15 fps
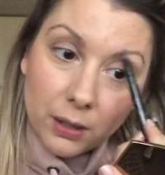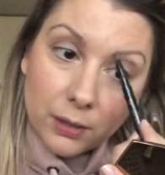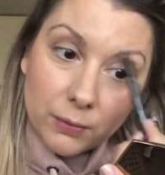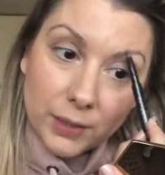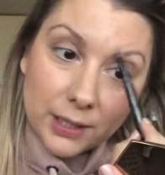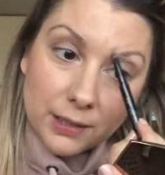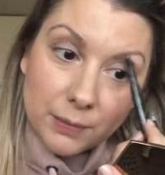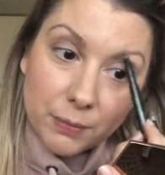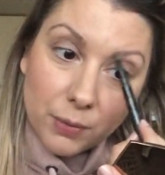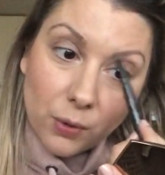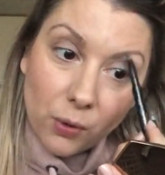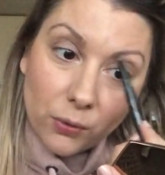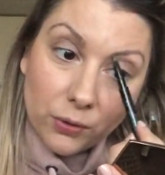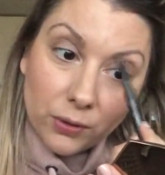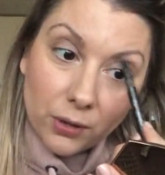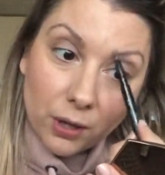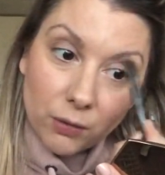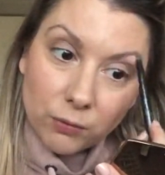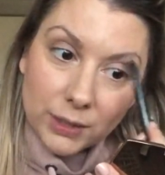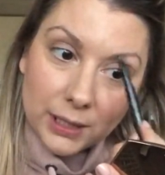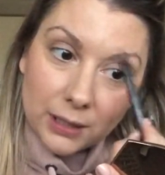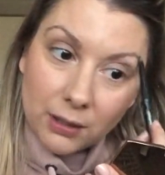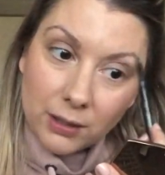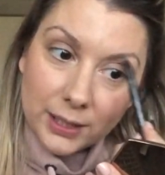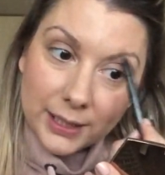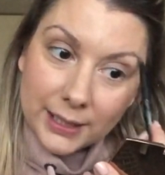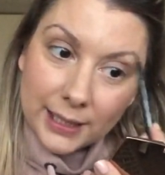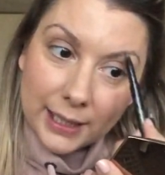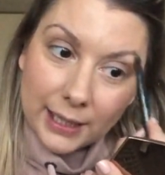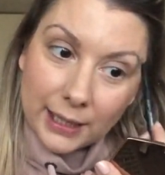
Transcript: when it's blonde, that I'll really like it.